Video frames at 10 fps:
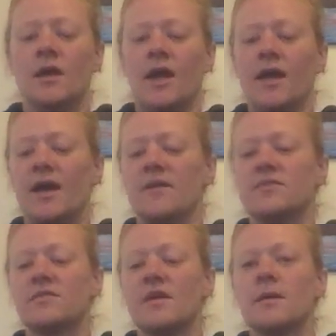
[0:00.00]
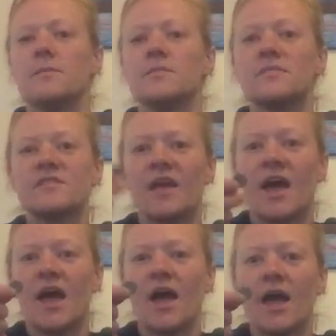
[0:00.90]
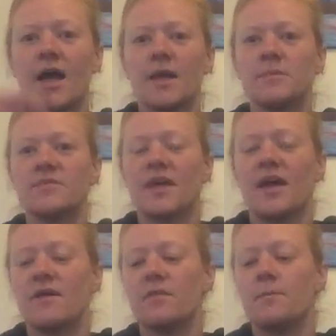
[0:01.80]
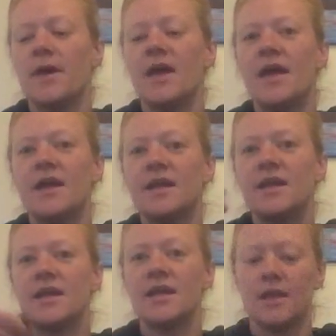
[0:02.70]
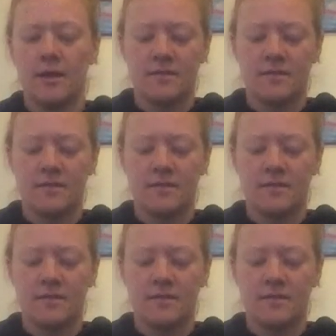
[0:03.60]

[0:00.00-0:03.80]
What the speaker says: I have some dimes, I have a penny,